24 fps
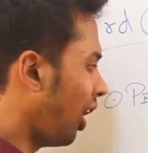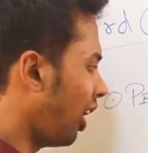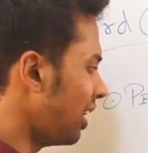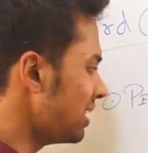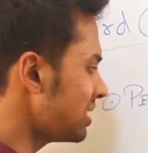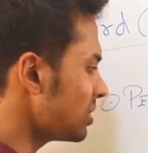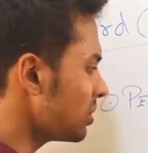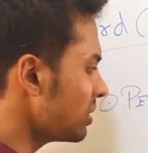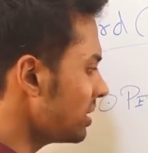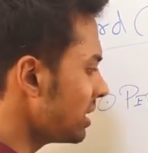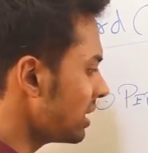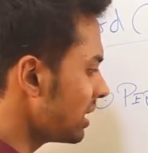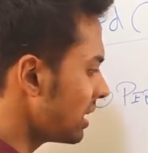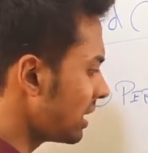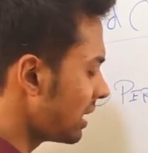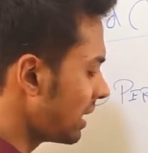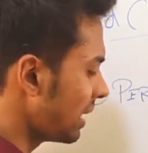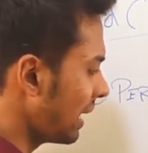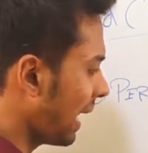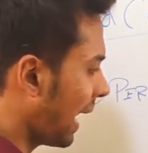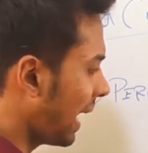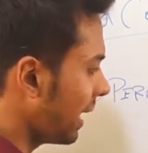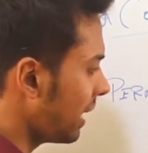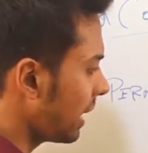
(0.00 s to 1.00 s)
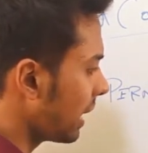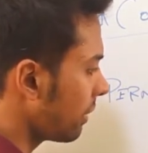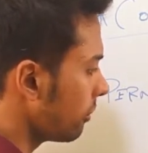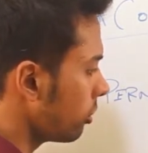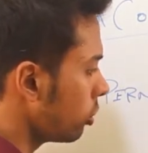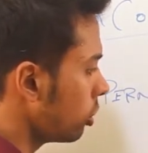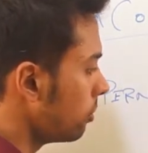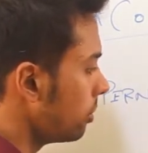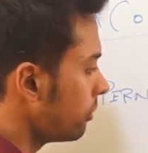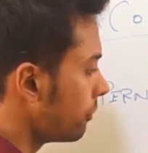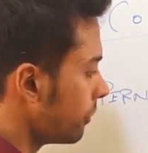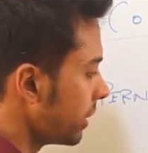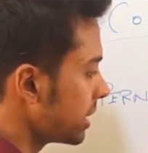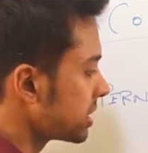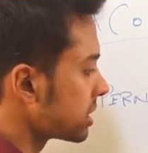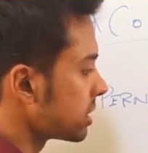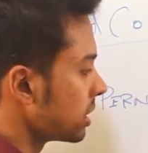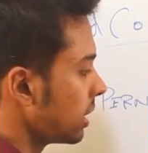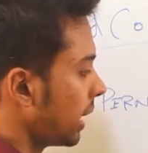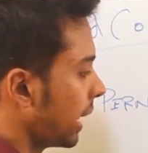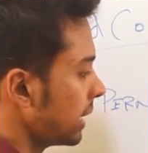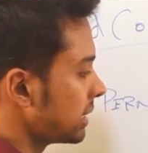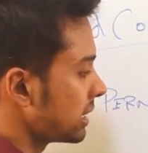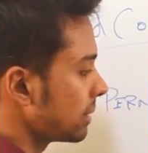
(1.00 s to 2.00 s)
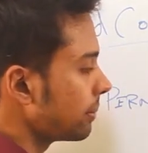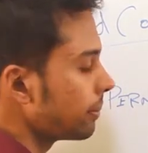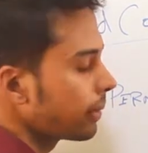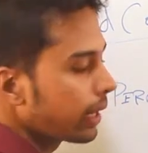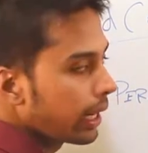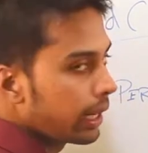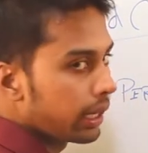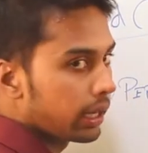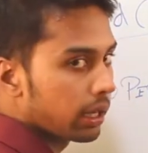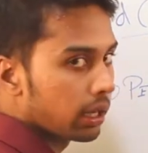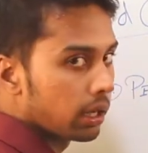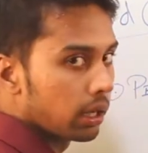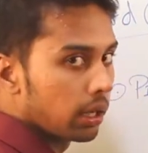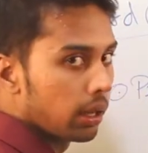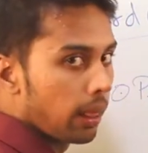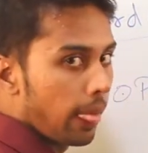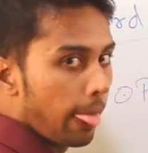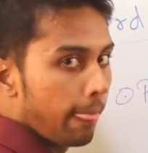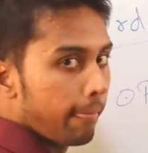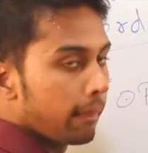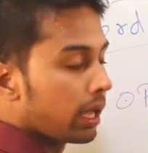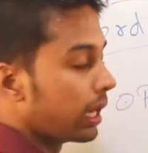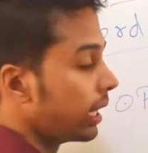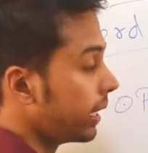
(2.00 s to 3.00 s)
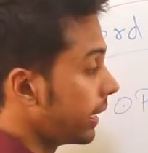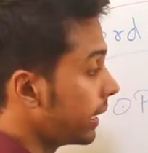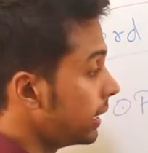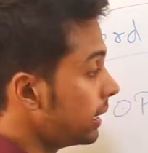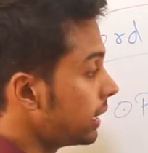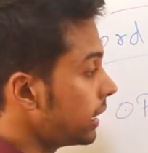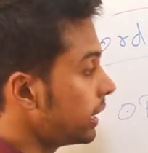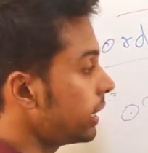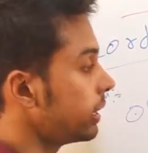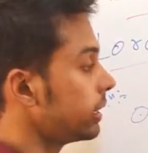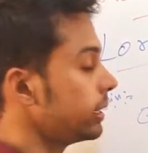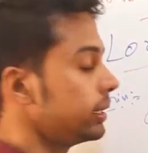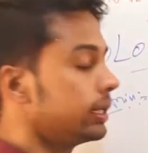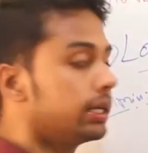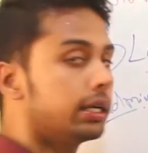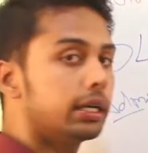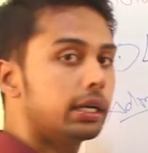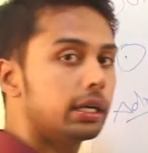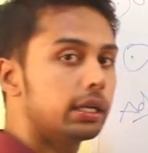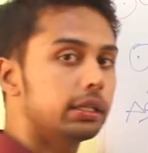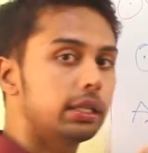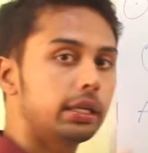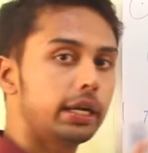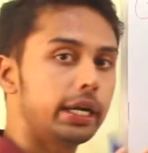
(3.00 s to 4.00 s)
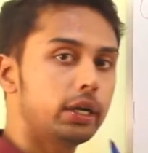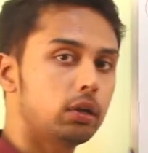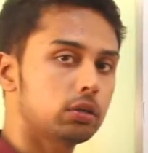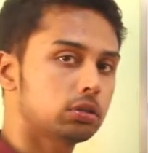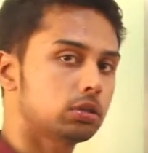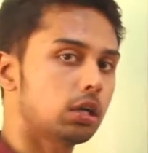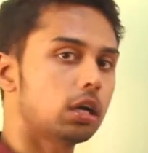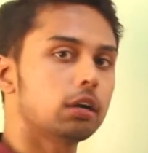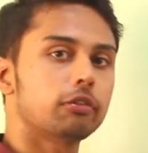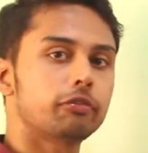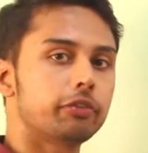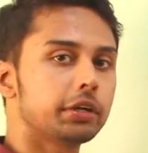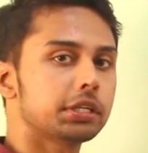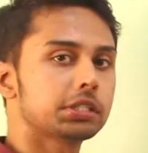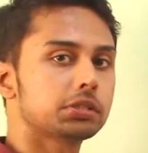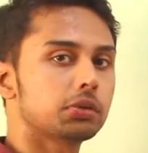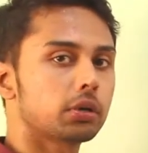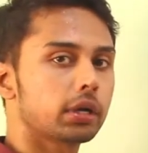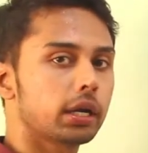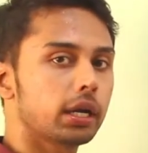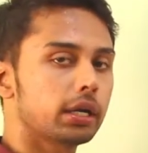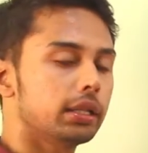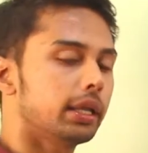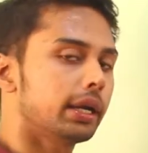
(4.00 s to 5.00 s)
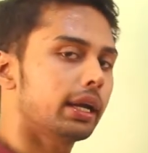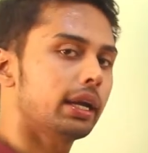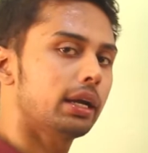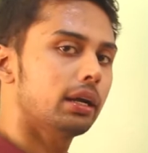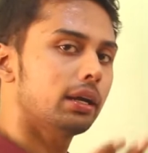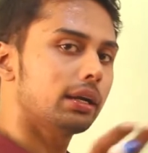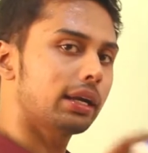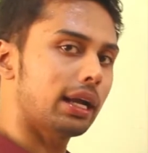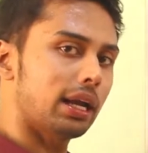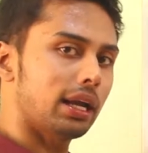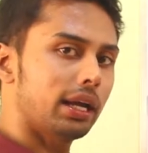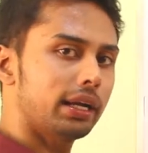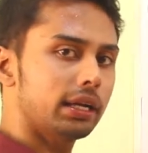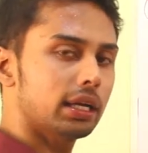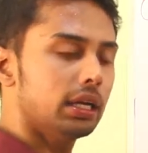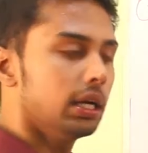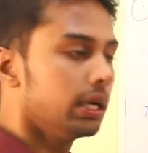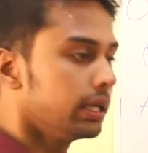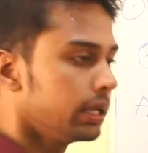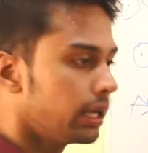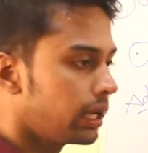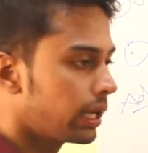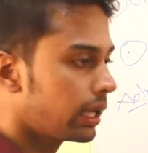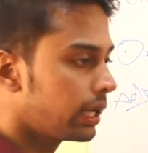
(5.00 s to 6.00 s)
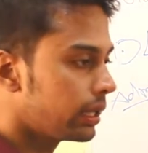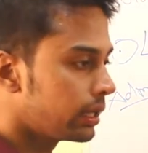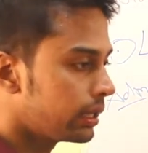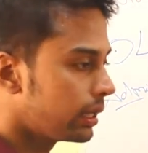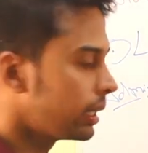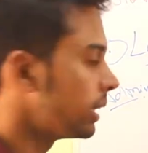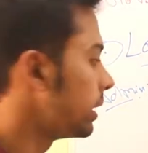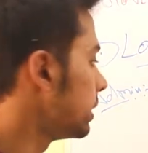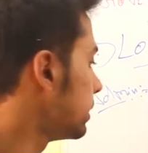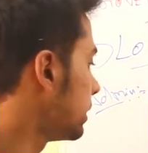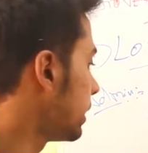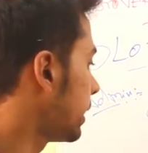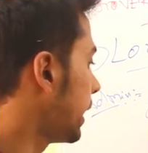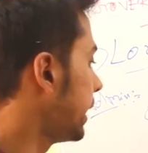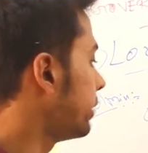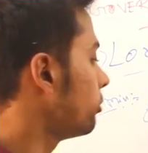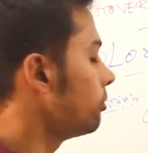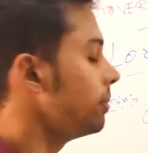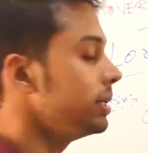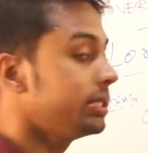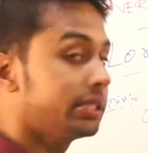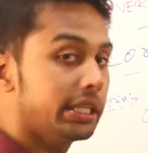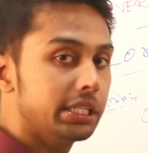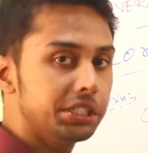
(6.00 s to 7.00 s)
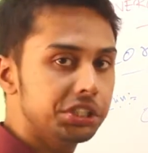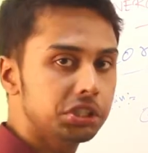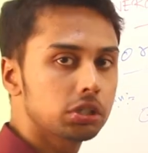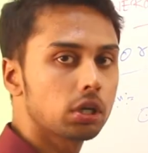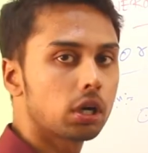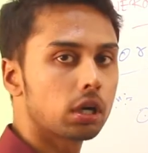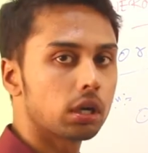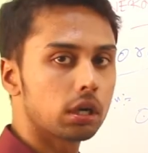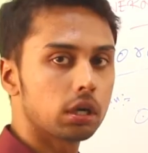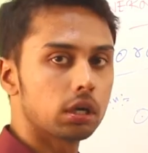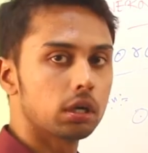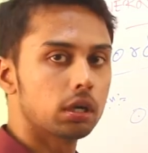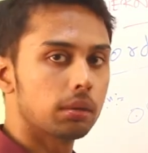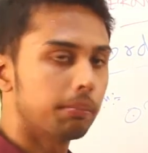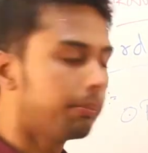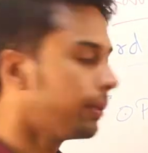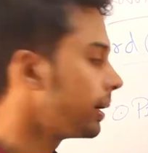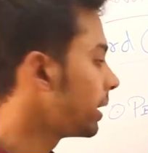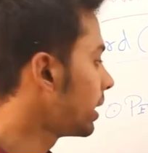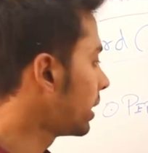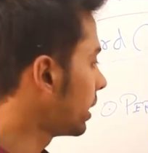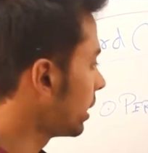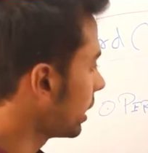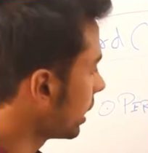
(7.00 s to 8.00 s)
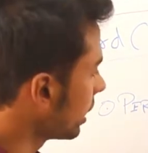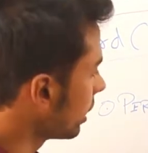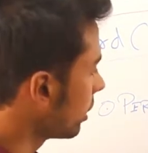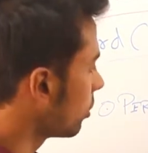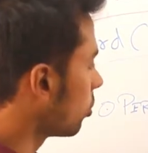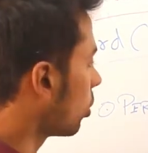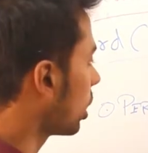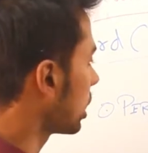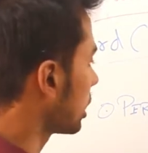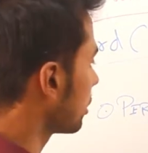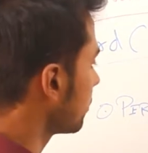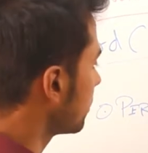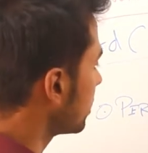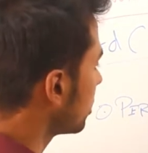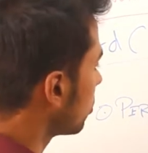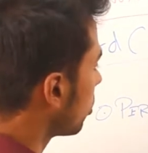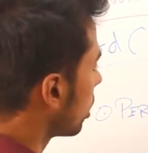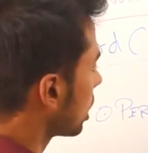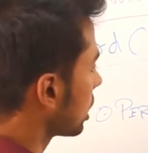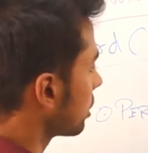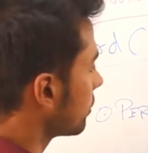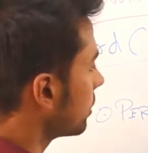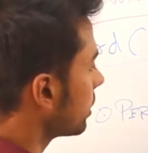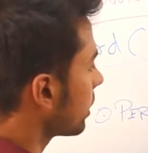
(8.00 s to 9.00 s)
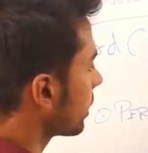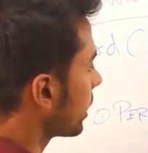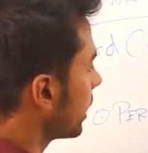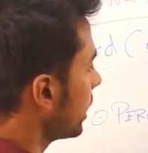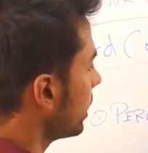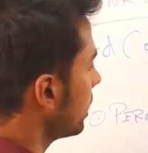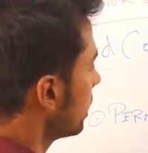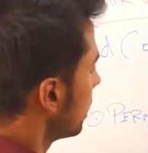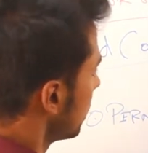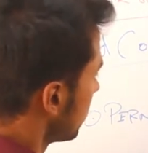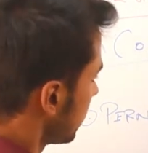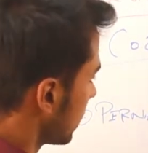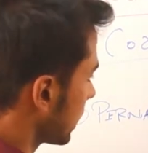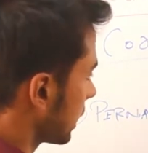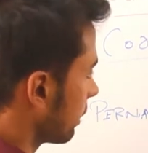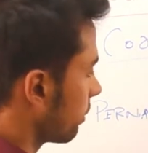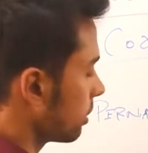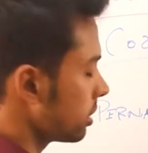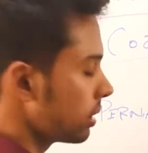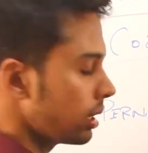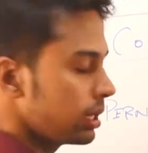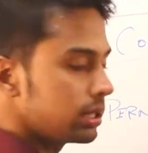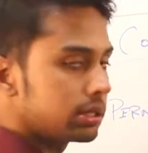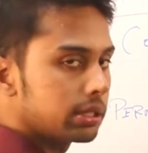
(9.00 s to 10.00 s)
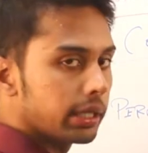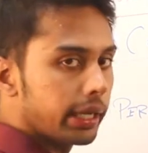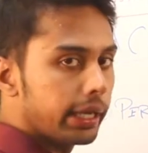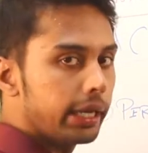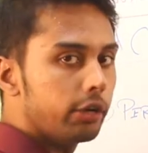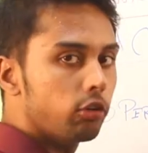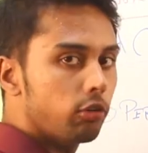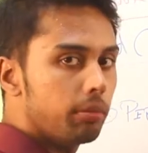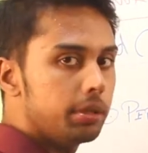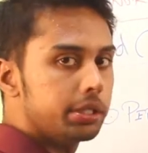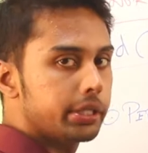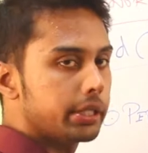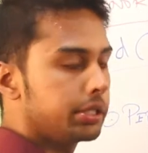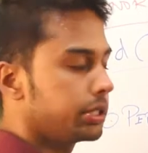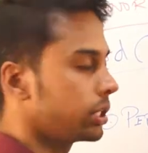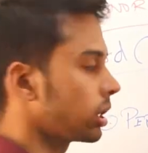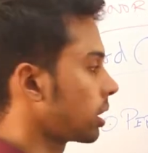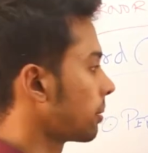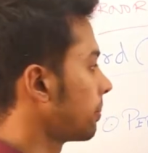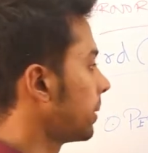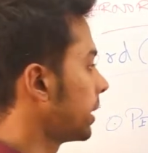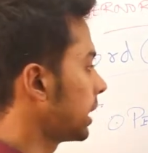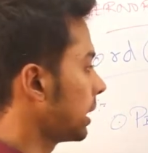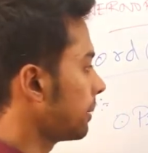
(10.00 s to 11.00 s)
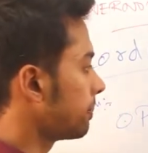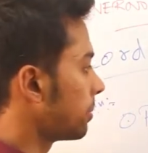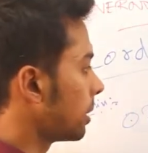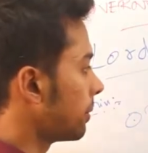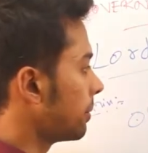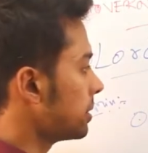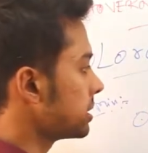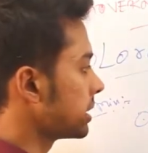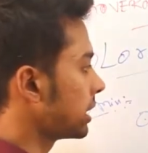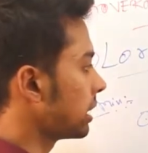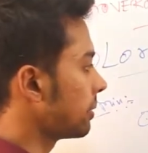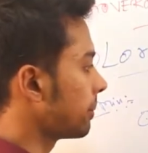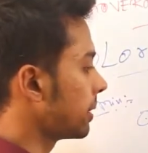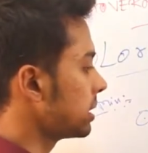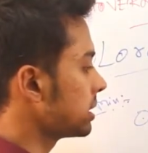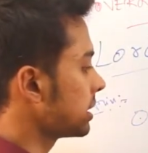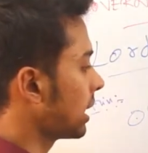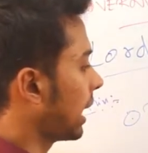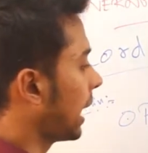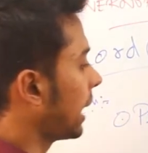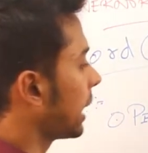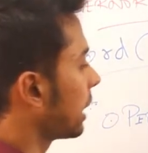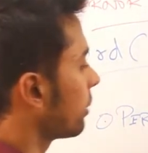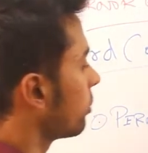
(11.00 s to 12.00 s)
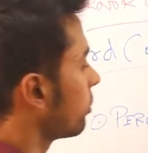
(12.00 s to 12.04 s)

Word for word: Also, the land revenue will be fixed at some rate. Earlier, the, the rate was not fixed, okay? They can collect, the, the, the rate will be changing on. By whatever, whatever rate the Governor General is saying, it will be changing on. But in permanent settlements, land